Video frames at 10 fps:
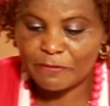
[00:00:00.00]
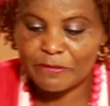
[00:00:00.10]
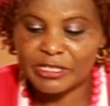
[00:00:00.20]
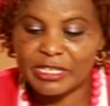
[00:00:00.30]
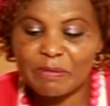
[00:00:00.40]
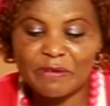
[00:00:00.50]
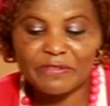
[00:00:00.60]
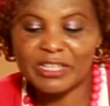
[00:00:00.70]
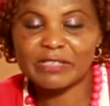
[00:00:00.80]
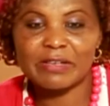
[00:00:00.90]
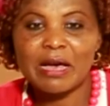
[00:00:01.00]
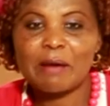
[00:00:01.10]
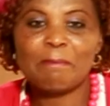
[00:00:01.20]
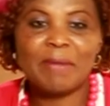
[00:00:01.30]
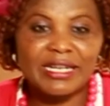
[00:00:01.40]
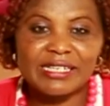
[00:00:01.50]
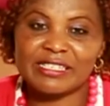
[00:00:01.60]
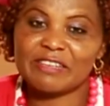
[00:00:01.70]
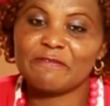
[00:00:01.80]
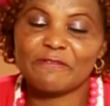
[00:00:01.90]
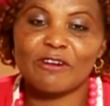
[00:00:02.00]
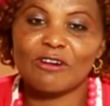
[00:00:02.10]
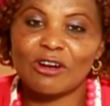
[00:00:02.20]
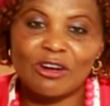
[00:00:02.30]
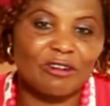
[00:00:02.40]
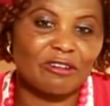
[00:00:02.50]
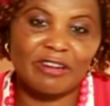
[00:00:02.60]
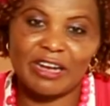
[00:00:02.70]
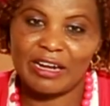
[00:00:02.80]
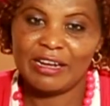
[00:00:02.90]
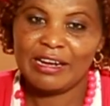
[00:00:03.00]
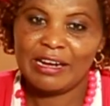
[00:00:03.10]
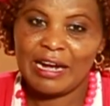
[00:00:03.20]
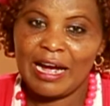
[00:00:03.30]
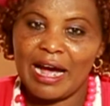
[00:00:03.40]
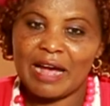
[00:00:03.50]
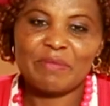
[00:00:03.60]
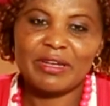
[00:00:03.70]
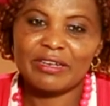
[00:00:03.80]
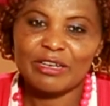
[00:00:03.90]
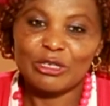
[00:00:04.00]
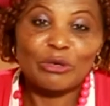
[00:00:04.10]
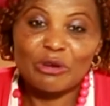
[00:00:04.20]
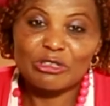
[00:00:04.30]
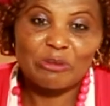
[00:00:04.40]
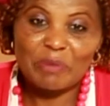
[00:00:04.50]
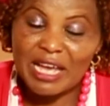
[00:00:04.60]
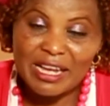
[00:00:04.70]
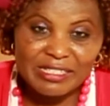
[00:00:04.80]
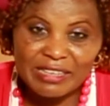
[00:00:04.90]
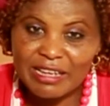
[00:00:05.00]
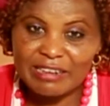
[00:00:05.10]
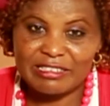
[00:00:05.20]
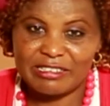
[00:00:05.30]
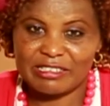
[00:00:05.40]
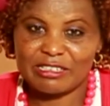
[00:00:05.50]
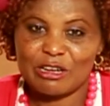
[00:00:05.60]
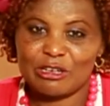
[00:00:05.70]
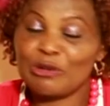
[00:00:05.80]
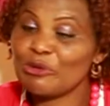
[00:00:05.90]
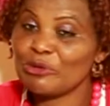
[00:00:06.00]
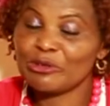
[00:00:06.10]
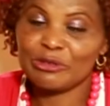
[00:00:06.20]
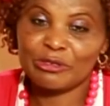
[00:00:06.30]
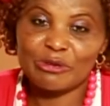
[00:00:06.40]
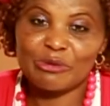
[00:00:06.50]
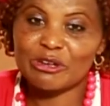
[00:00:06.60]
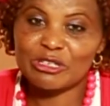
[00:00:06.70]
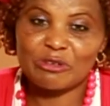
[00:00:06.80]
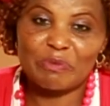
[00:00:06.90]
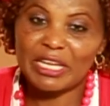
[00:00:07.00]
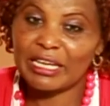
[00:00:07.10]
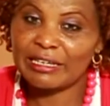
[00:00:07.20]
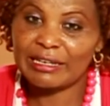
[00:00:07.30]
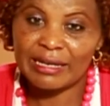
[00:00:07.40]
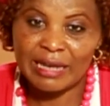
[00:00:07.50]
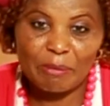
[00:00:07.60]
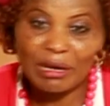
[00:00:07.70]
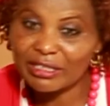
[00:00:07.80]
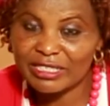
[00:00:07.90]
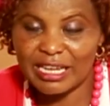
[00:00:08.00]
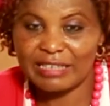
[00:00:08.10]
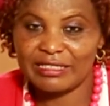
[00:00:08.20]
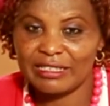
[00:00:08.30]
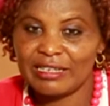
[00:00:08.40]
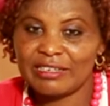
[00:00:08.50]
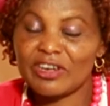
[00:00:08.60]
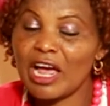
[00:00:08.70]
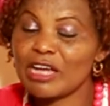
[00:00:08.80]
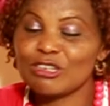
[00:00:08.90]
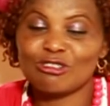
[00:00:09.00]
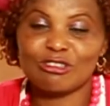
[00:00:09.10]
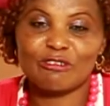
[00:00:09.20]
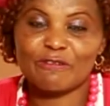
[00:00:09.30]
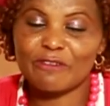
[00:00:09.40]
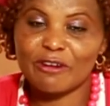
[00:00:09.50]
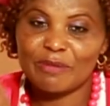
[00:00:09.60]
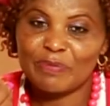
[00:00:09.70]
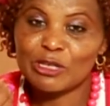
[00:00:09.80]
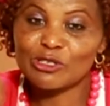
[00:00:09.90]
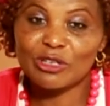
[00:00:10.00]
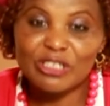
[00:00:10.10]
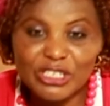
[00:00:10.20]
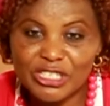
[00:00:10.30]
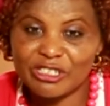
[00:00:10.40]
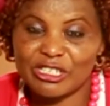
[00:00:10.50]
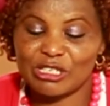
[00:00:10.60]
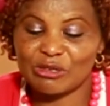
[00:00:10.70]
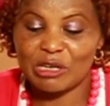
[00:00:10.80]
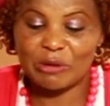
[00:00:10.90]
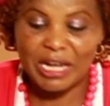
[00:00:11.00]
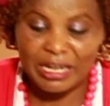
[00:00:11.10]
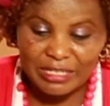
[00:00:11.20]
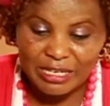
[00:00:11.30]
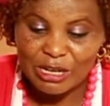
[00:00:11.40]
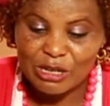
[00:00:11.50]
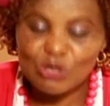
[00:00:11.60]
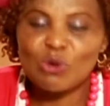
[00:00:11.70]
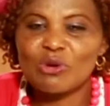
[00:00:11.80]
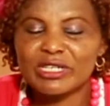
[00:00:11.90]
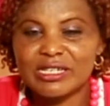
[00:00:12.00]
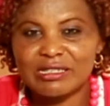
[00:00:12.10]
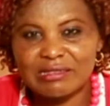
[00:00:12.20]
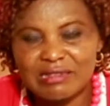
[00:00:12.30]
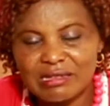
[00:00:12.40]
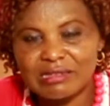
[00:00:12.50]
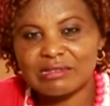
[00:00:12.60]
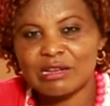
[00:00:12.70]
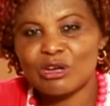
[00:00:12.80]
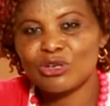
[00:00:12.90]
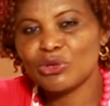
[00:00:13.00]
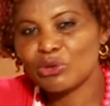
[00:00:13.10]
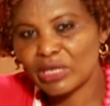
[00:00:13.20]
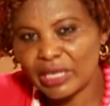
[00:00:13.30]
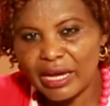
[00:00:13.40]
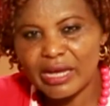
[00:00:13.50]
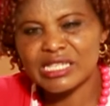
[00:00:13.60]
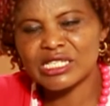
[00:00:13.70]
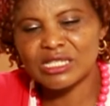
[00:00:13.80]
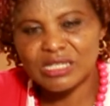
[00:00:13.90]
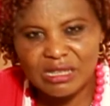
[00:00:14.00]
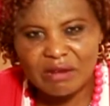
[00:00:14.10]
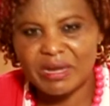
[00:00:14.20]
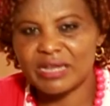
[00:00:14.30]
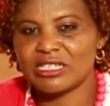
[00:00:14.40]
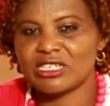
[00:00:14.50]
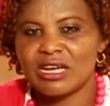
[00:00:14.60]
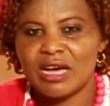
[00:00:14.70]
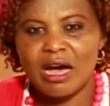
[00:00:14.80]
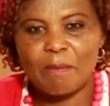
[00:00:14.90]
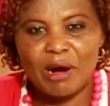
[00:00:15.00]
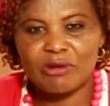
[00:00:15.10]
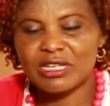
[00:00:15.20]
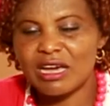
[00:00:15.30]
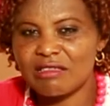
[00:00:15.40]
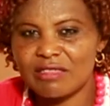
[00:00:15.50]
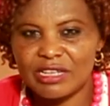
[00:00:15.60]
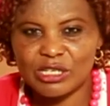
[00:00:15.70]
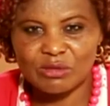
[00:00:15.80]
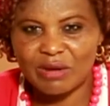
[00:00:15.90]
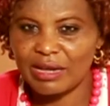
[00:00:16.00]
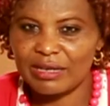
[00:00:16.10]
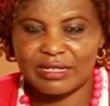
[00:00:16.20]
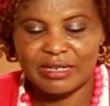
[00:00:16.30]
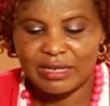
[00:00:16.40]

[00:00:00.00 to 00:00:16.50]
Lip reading: some of this medicine for corona. Do you want to be a scientist? Do you want to be in laboratory trying to look for solutions to the world? So what is this? Do you care so much about in this world.